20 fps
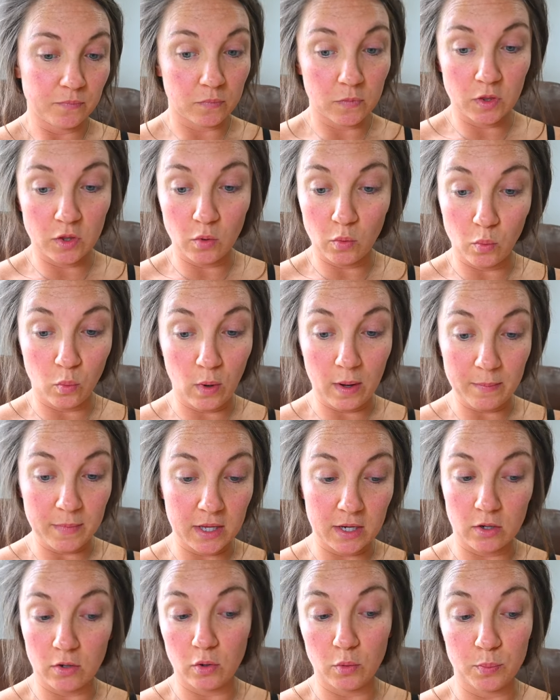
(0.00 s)
the
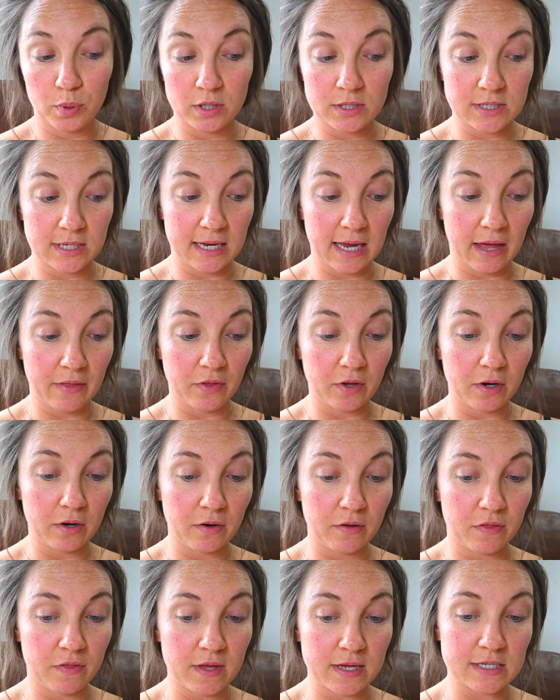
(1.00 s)
women who put
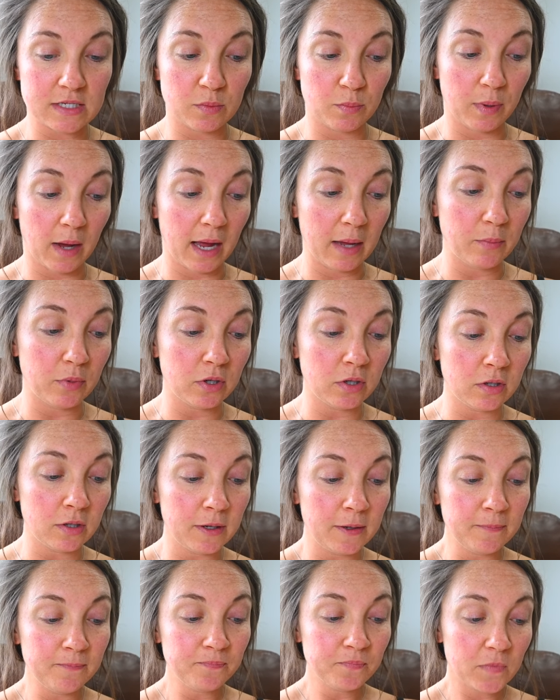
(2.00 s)
together this Bible
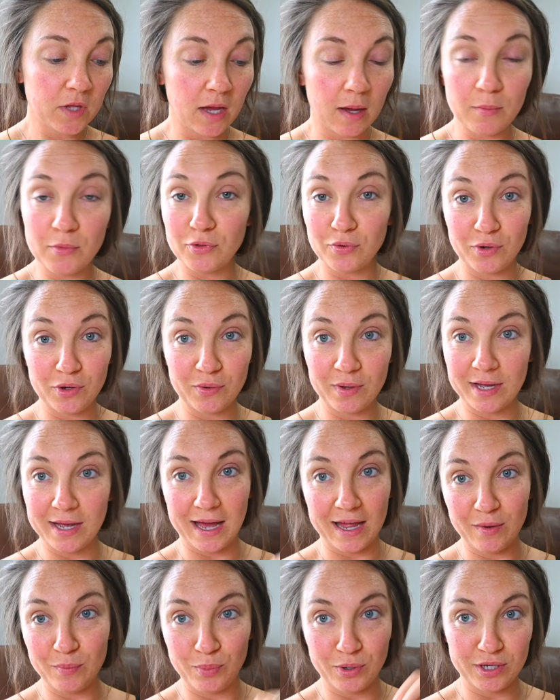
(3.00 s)
come through and
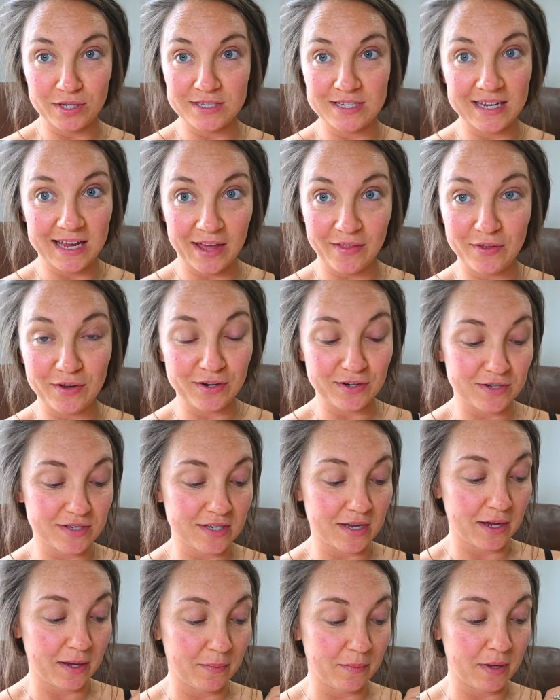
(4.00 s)
kind of put together
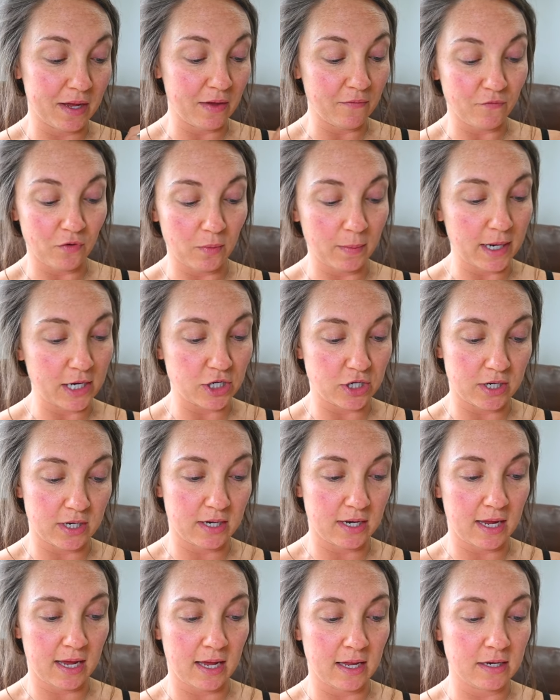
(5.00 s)
some
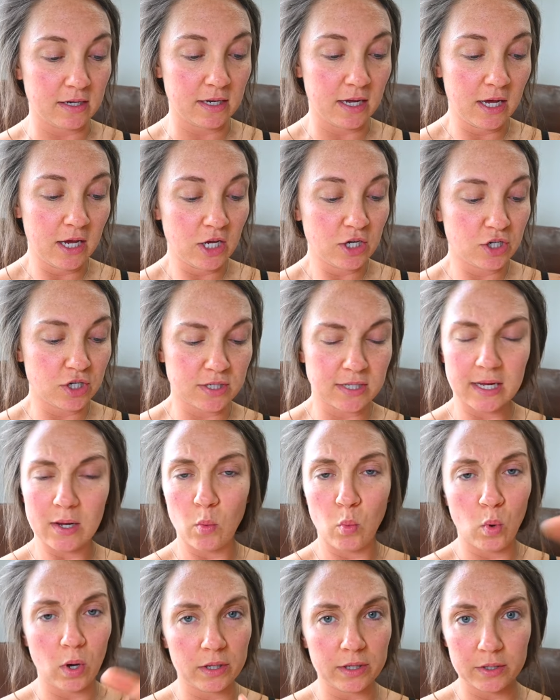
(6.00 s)
information and just
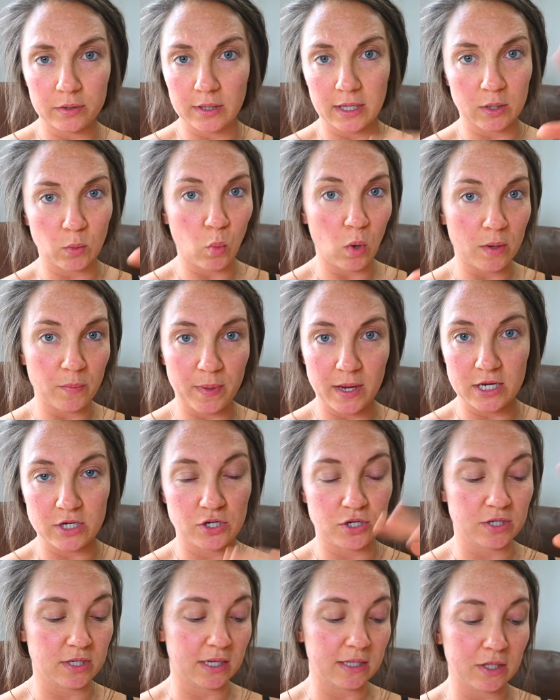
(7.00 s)
like one like one
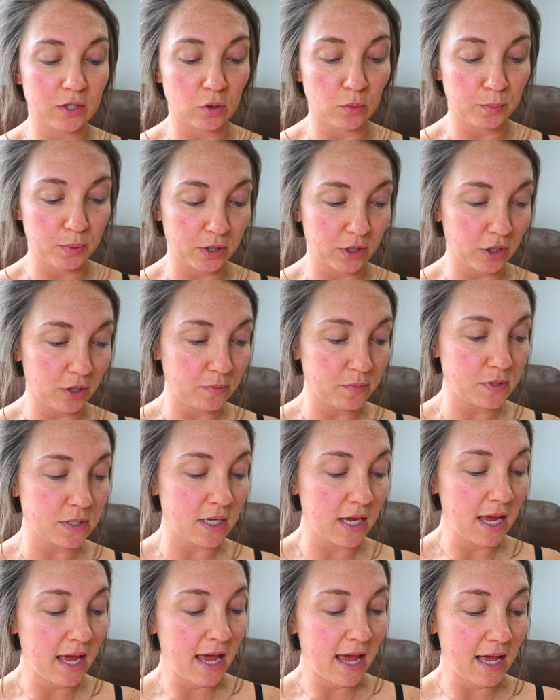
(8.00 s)
pagers like little blurbs.
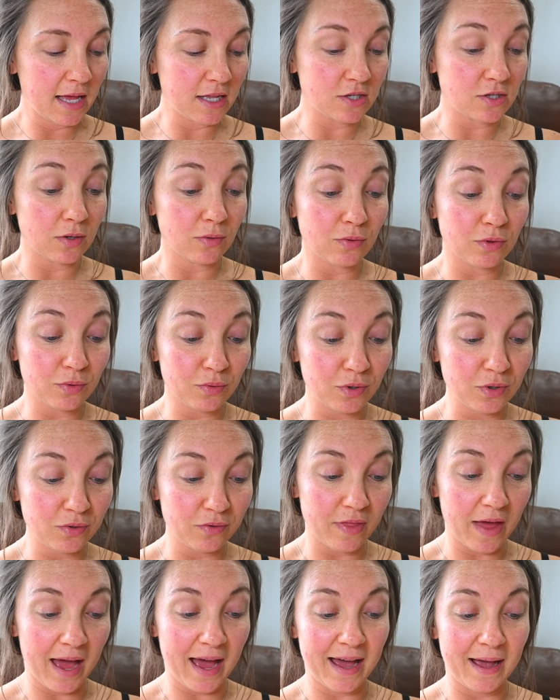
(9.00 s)
And so through
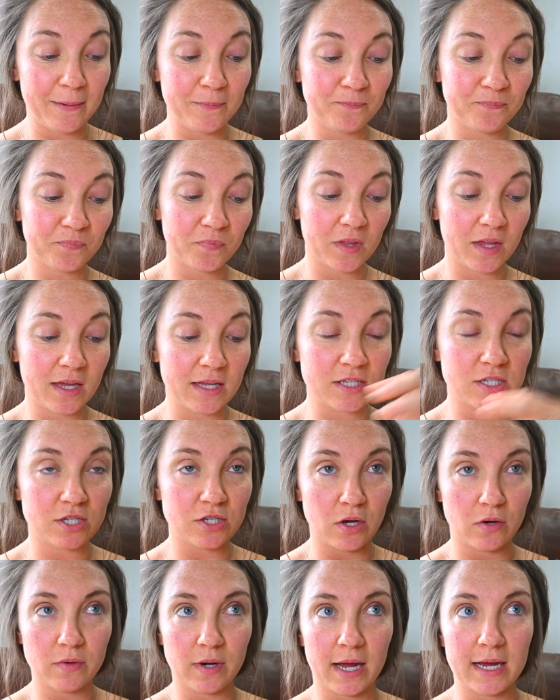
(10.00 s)
that it's
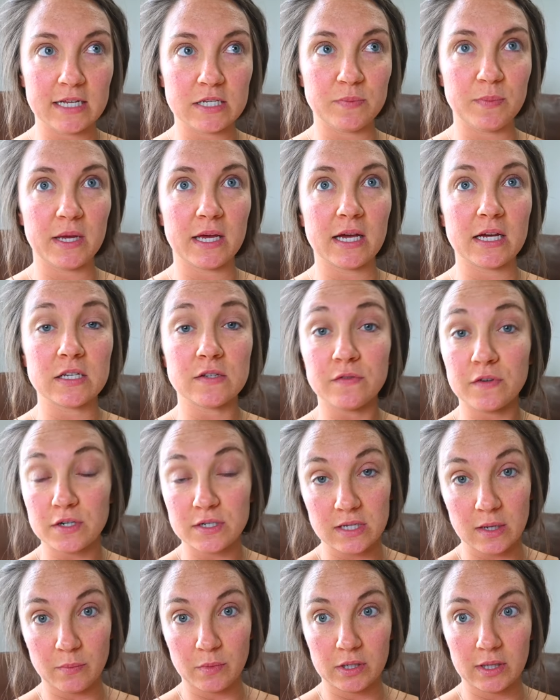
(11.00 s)
so nice because for
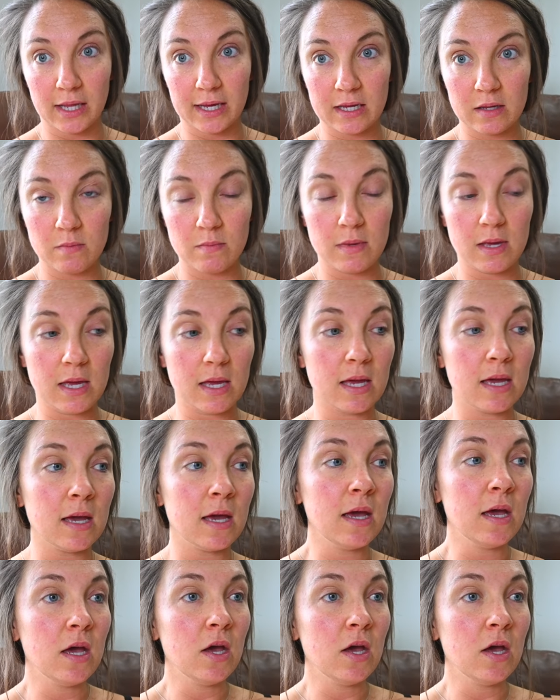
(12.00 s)
someone like me